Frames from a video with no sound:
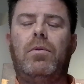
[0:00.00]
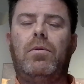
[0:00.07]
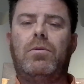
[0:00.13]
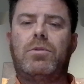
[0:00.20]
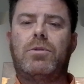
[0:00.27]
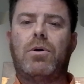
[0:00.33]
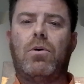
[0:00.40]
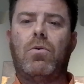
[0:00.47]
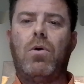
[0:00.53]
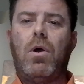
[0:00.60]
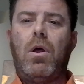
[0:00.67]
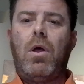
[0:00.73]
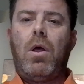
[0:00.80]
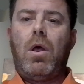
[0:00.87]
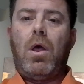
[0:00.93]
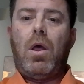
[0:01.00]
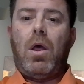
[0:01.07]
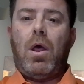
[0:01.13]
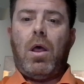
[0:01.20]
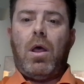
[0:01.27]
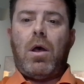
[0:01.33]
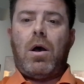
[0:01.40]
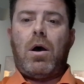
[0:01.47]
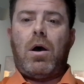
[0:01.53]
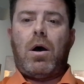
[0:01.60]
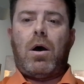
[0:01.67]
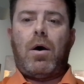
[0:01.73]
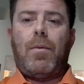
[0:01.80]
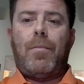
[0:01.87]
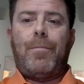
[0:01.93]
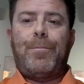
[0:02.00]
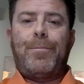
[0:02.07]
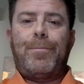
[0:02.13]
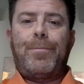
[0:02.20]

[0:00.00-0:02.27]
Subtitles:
So um,